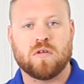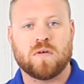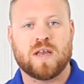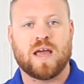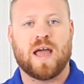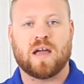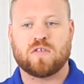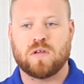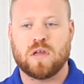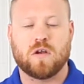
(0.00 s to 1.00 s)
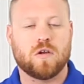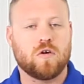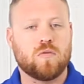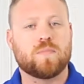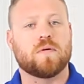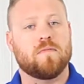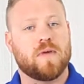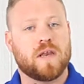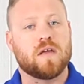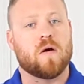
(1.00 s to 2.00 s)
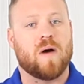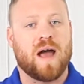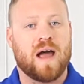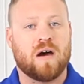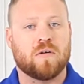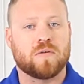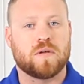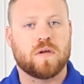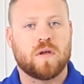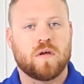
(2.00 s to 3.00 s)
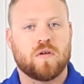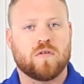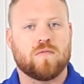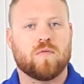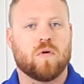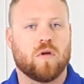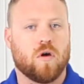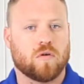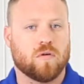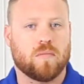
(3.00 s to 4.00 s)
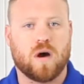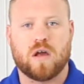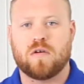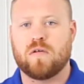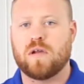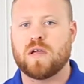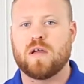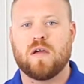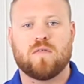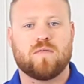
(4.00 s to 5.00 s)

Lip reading: you can actually loop video out for local monitoring,